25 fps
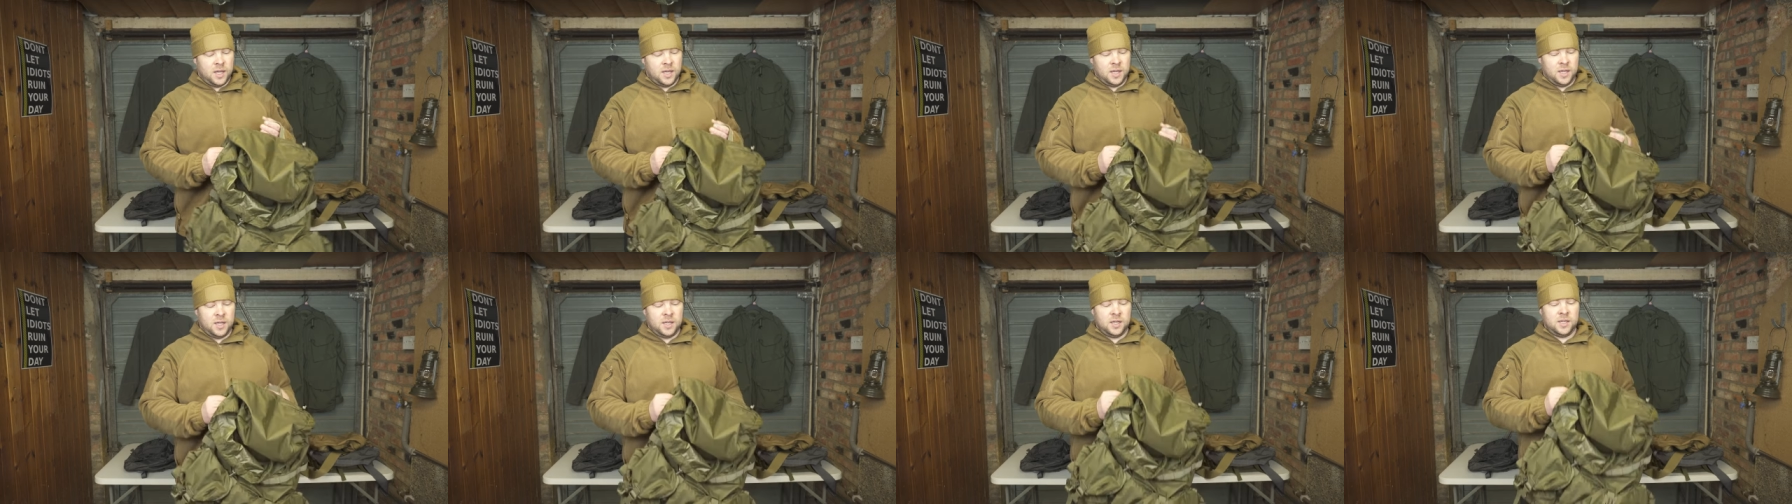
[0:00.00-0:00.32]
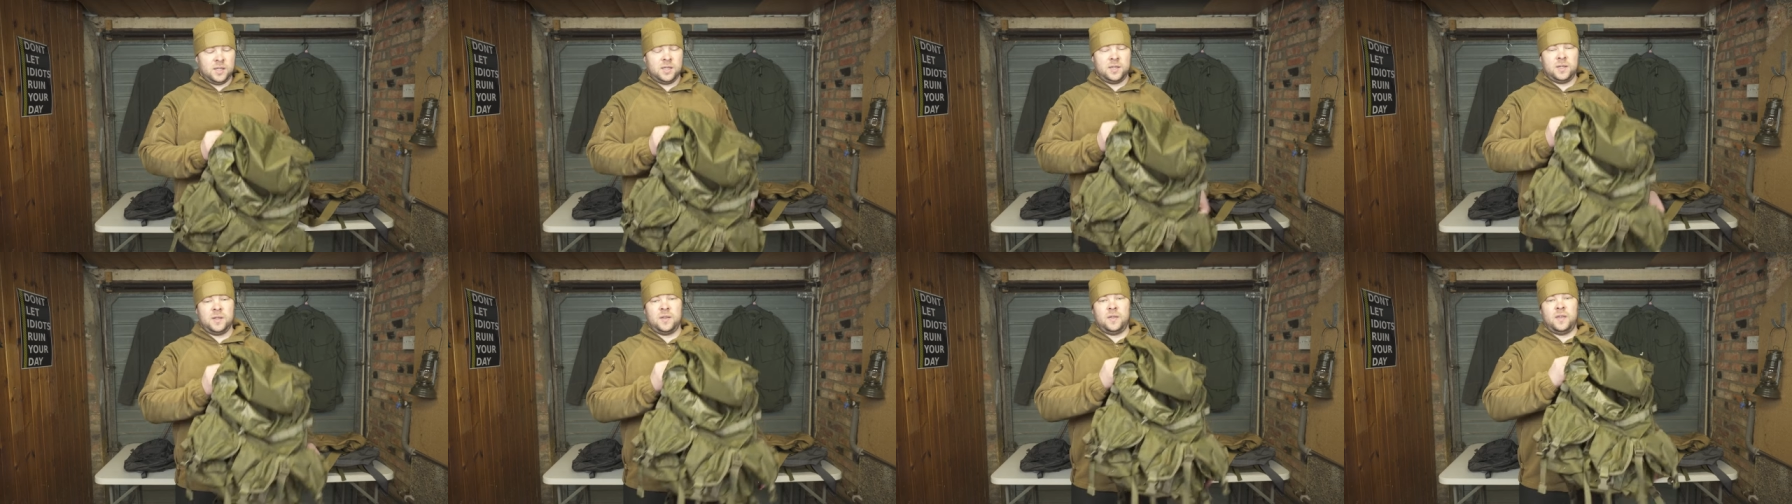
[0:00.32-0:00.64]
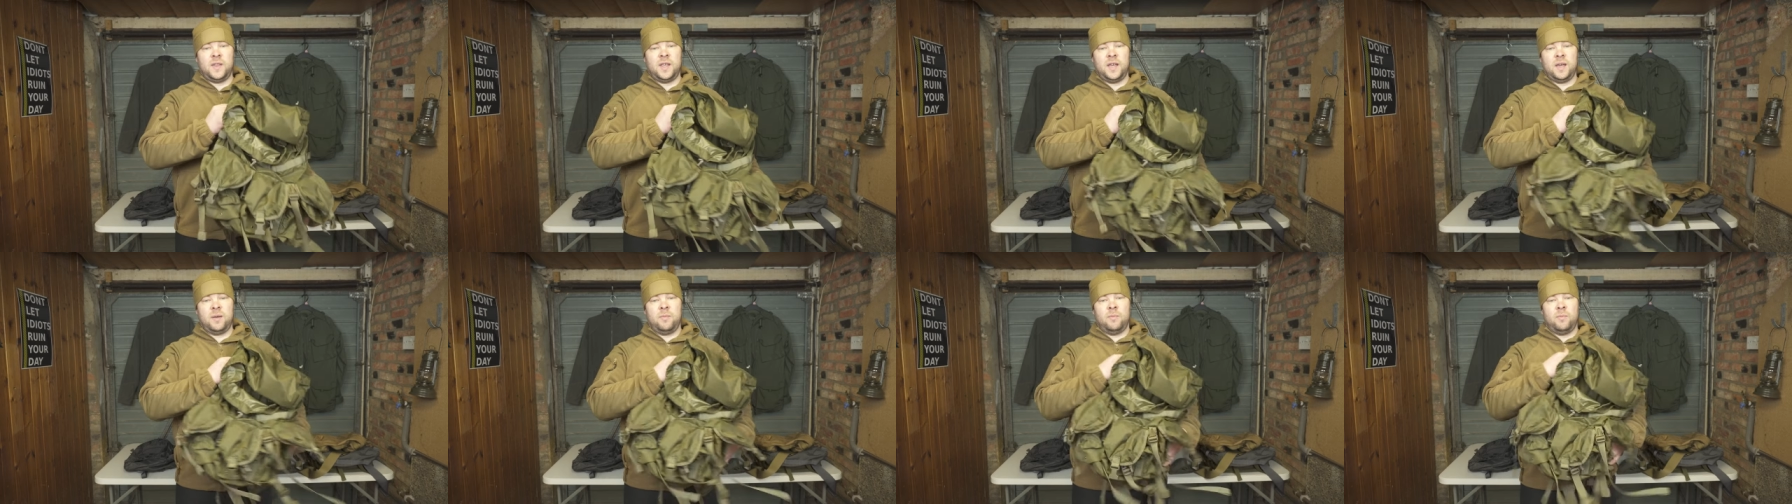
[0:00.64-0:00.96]
is
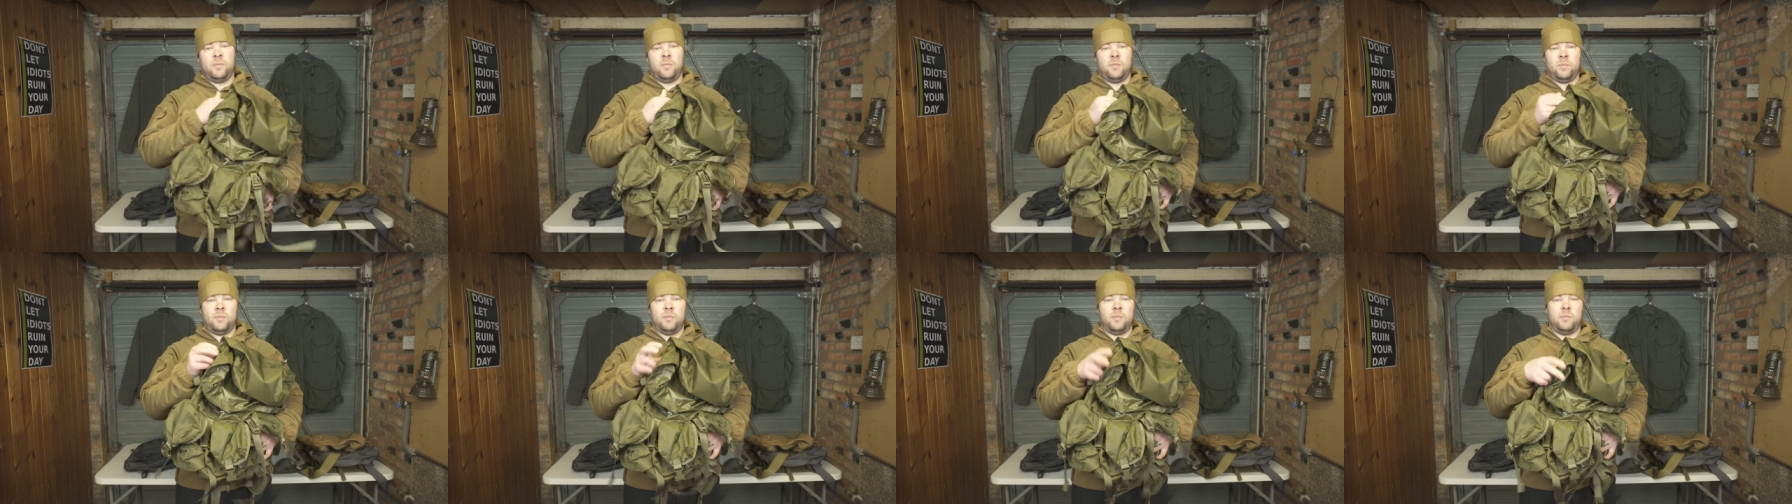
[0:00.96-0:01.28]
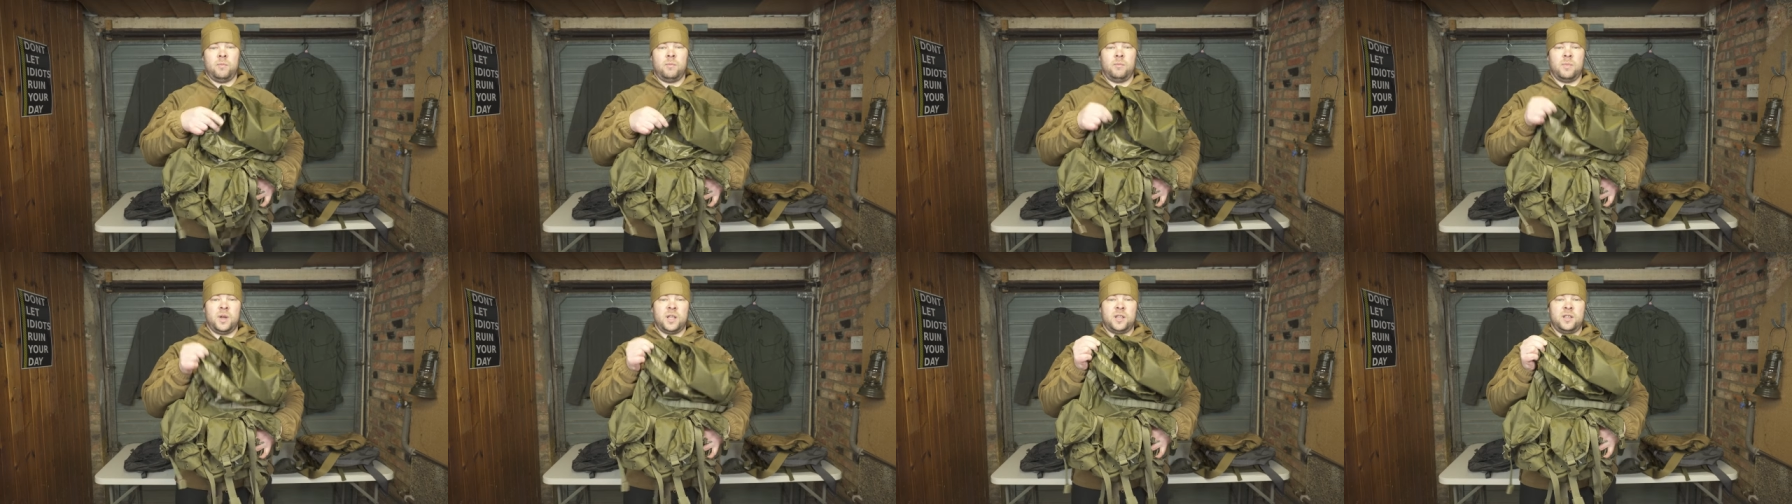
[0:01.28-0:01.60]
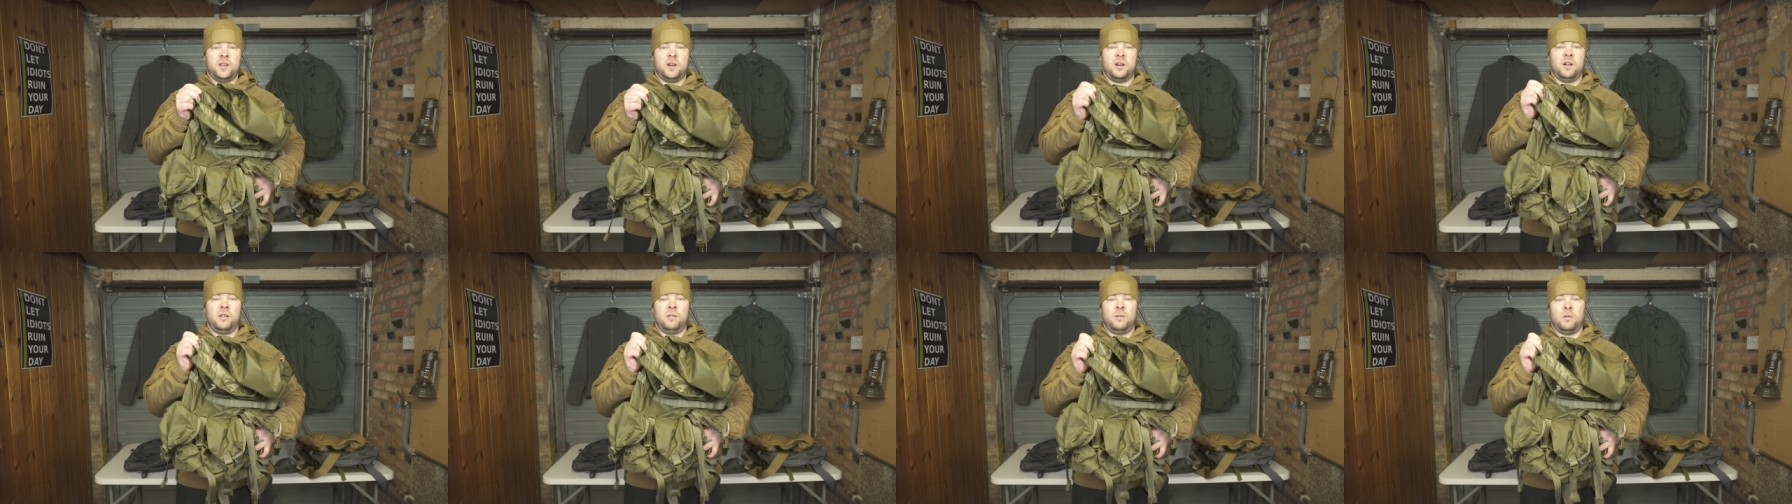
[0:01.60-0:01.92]
the
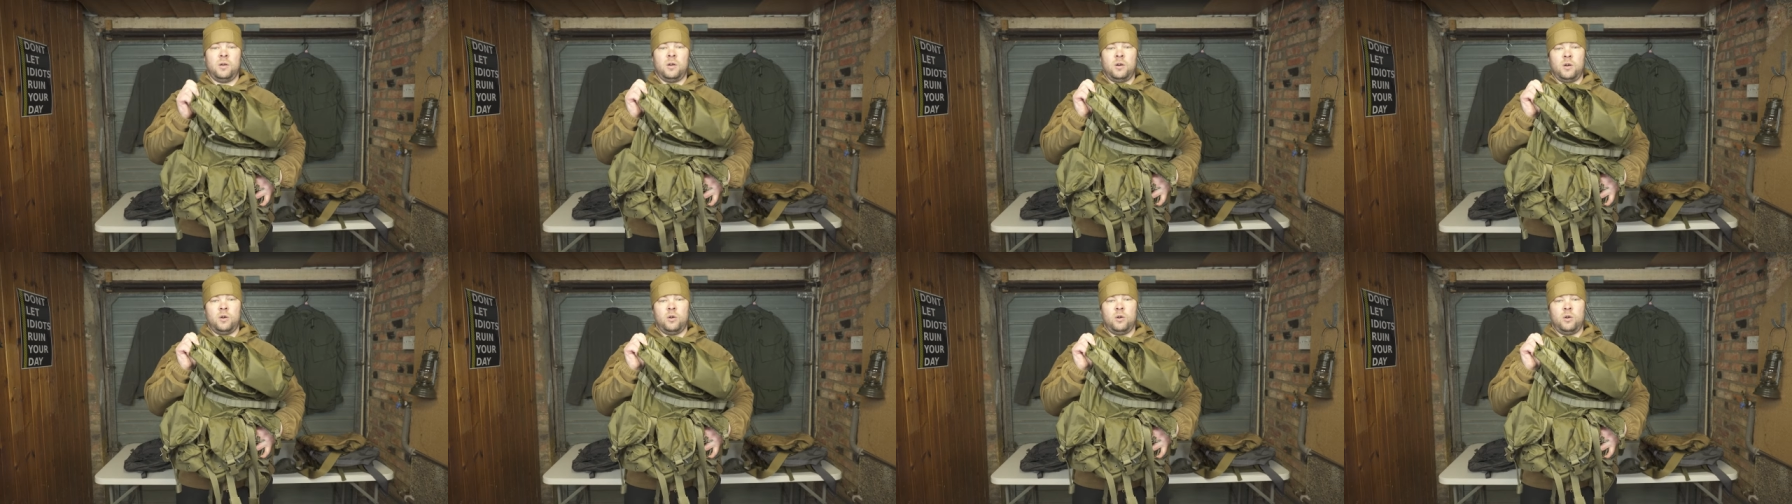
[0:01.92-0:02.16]
material